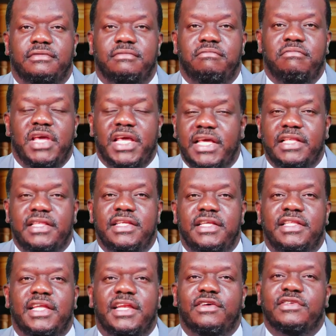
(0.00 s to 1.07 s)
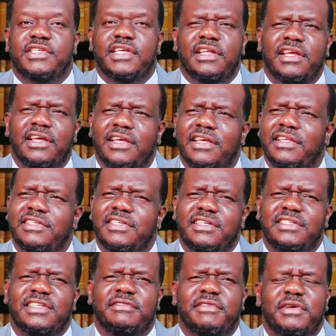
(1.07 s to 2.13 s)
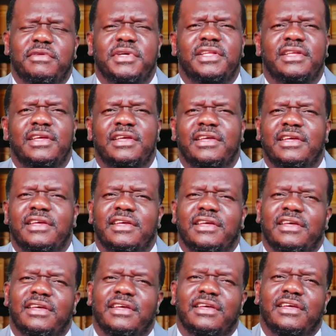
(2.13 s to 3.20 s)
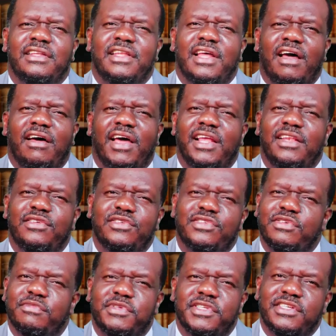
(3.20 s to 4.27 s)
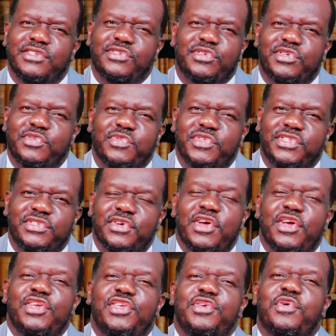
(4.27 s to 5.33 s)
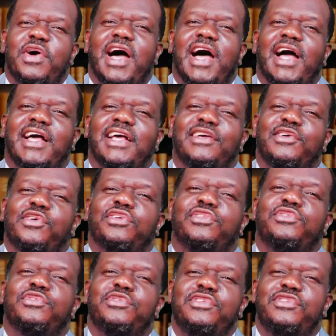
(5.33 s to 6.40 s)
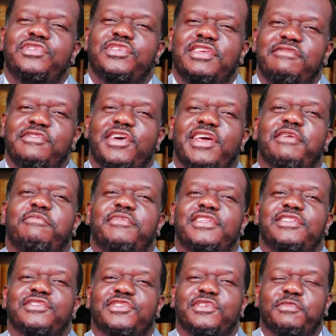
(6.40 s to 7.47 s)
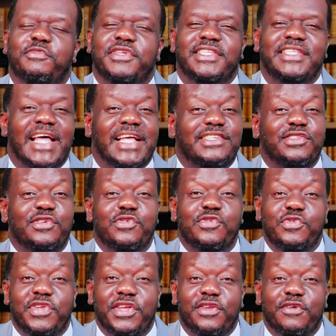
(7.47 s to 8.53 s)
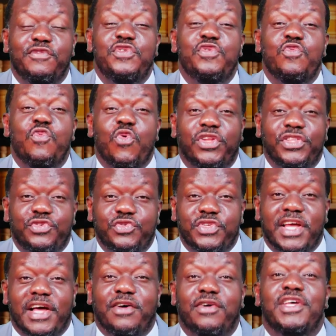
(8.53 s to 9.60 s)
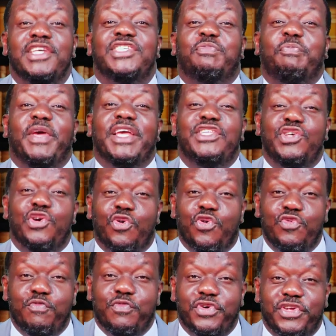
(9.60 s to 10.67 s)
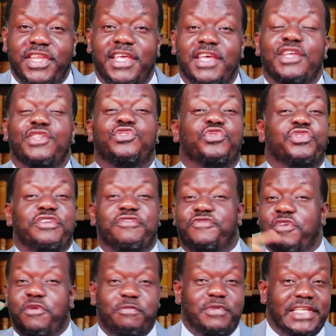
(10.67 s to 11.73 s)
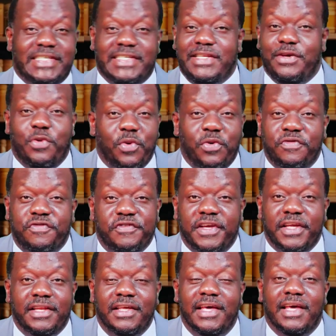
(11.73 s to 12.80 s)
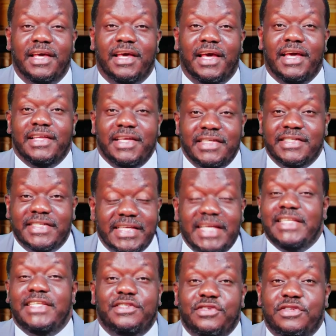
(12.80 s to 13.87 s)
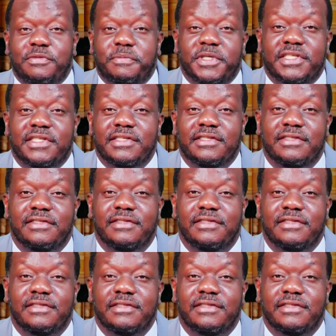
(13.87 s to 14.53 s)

Make it neat, then I'll say, hey, Jerry when?" Now I know something is wrong with you. You are God told you to give your airplane to somebody. That's not good enough. You want to now spend your own money to refurbish the whole thing and, and send it to the person.